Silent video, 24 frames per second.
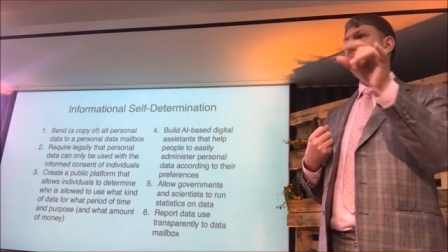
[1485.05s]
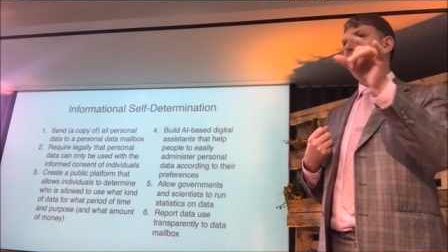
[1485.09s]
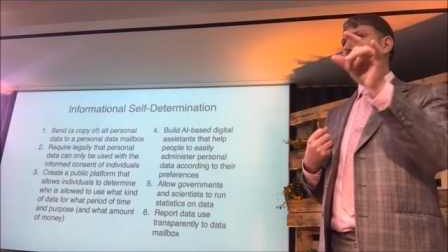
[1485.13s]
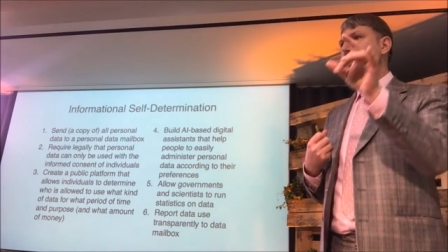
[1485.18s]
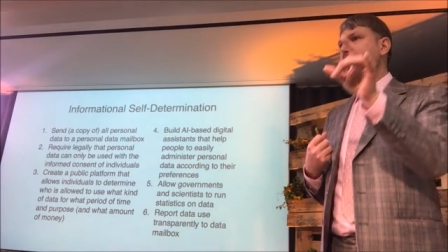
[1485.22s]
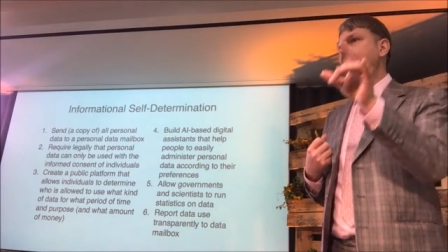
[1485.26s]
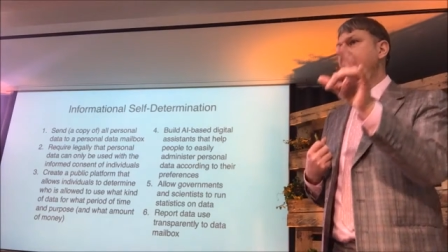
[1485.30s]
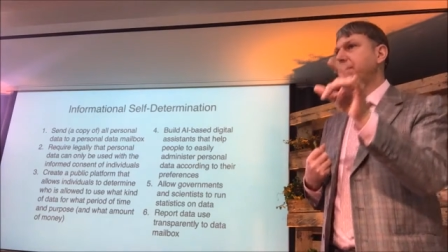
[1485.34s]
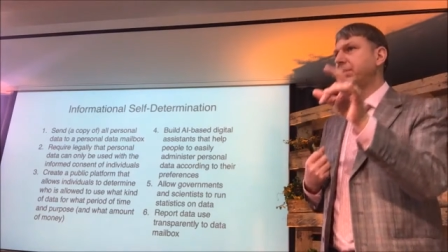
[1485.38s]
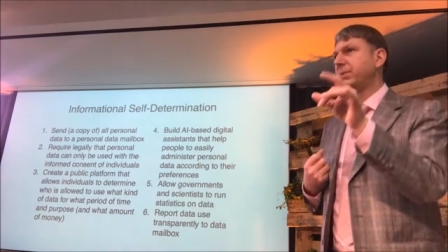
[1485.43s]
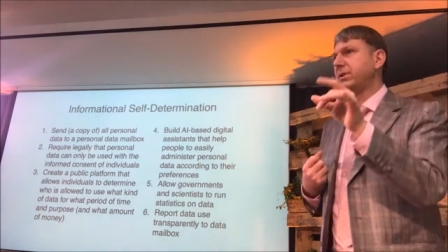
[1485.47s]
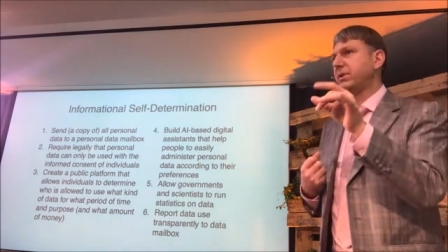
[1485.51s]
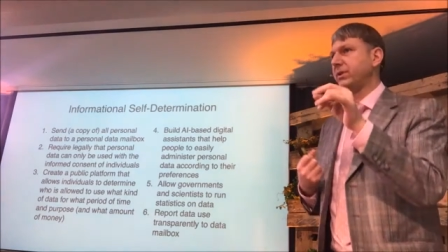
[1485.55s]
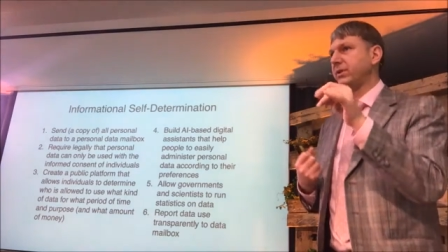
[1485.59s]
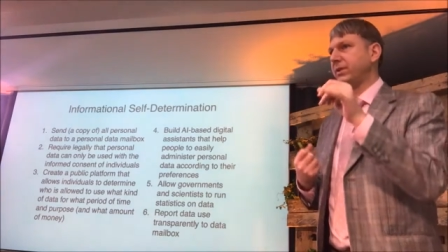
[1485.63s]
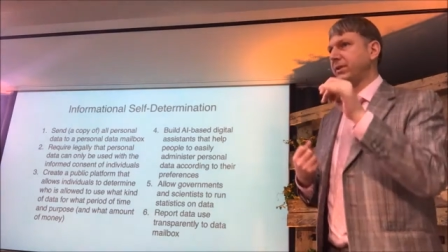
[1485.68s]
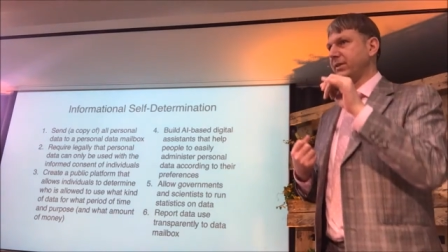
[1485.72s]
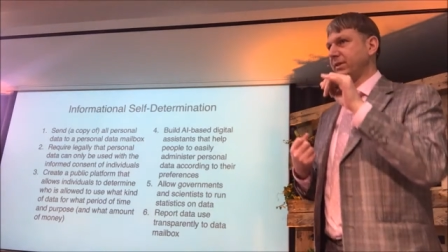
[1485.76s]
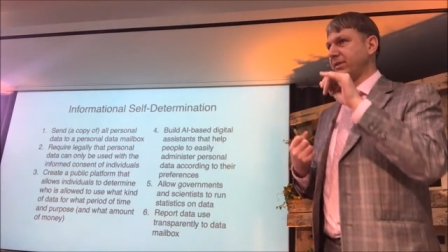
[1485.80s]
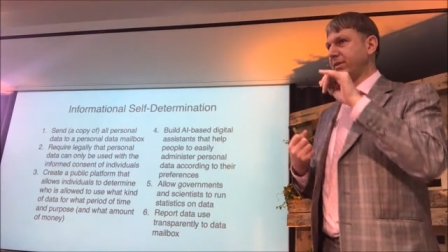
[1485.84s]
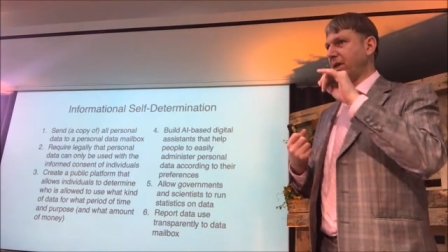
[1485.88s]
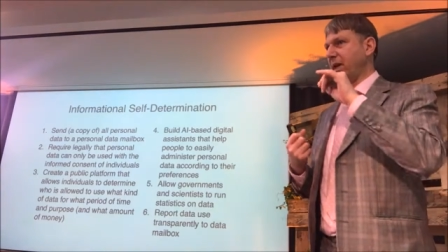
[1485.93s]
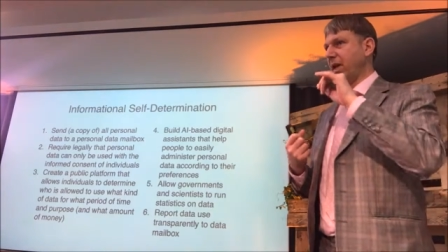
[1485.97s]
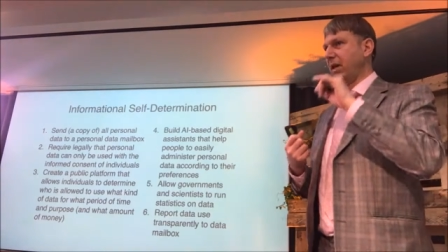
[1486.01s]

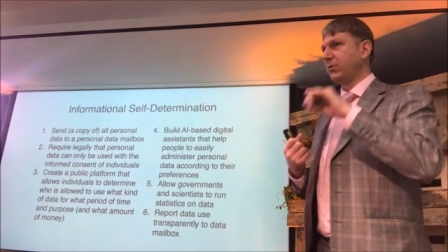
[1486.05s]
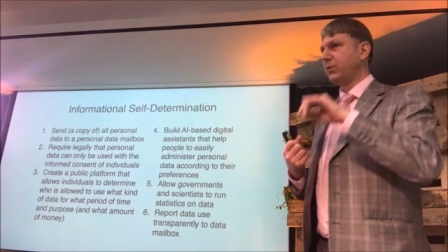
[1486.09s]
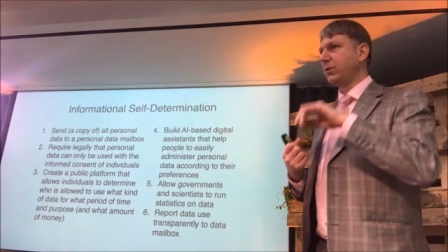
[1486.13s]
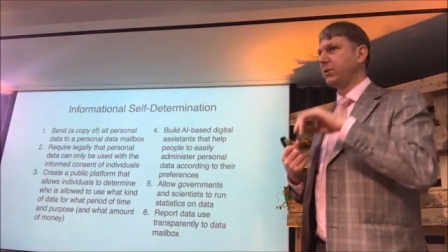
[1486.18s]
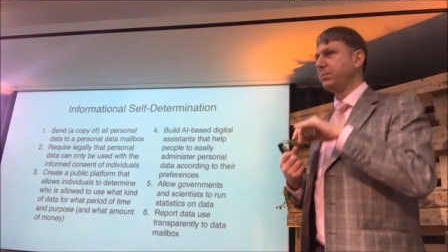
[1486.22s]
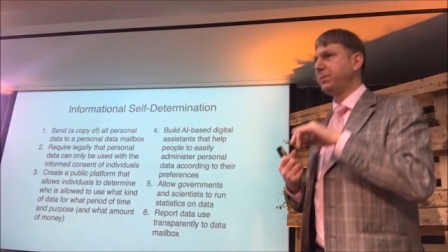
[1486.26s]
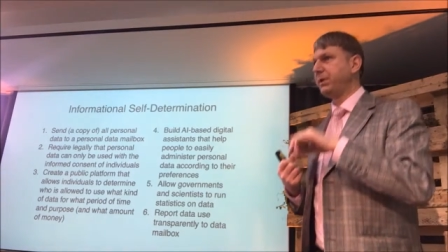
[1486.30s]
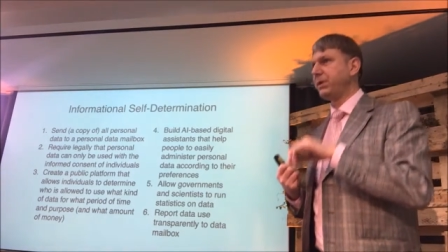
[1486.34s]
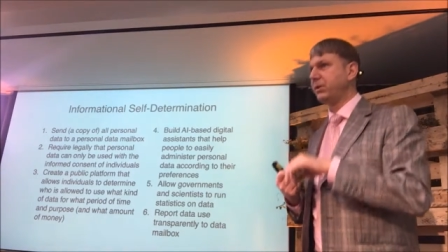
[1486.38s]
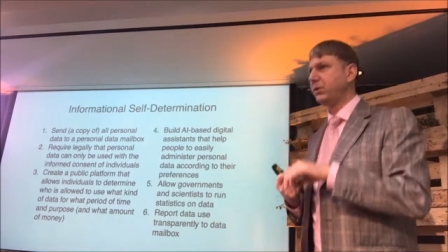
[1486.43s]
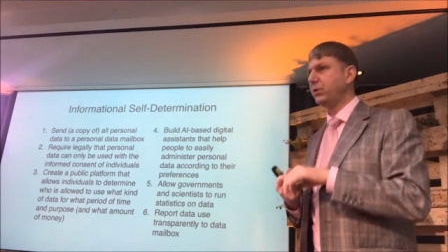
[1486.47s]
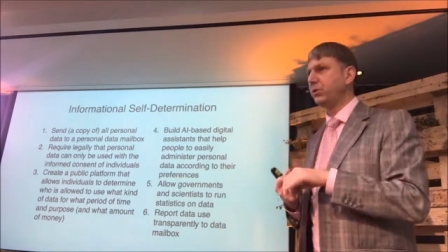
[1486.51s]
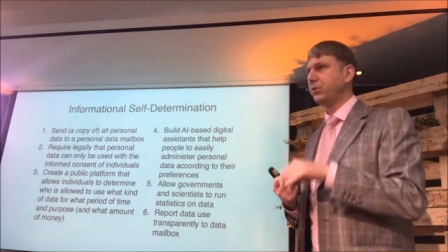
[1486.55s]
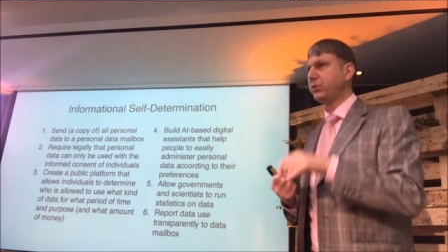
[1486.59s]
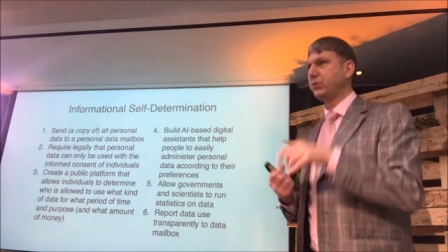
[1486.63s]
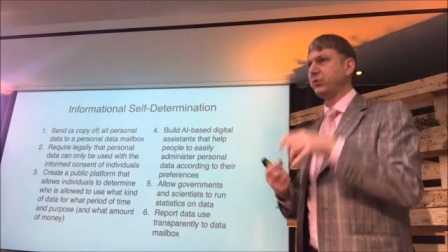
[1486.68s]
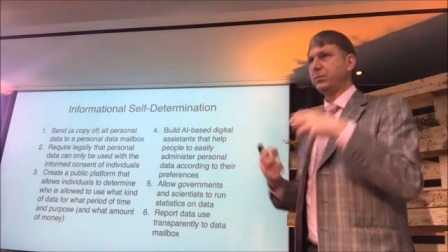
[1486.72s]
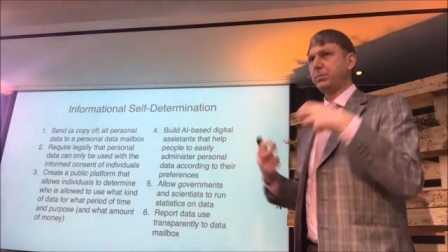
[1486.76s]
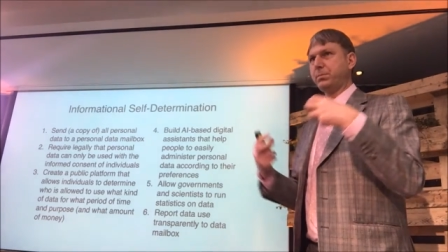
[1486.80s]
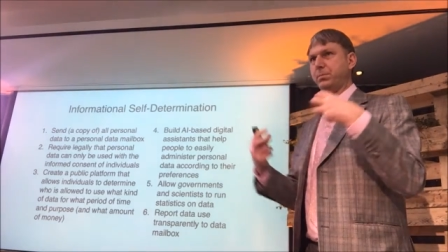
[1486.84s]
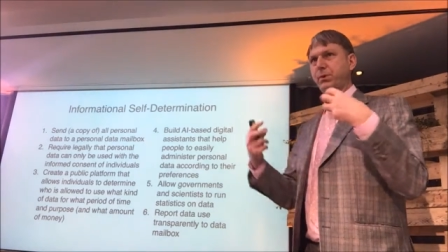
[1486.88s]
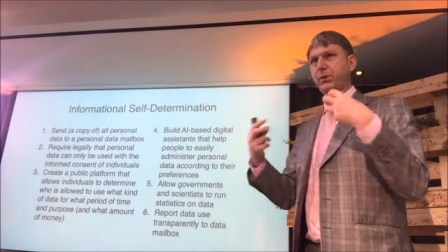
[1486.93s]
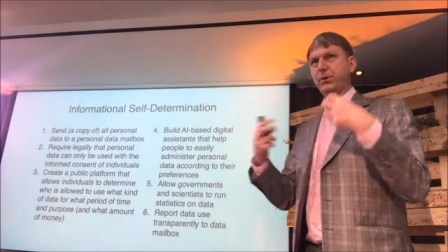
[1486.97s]
parameters would be used to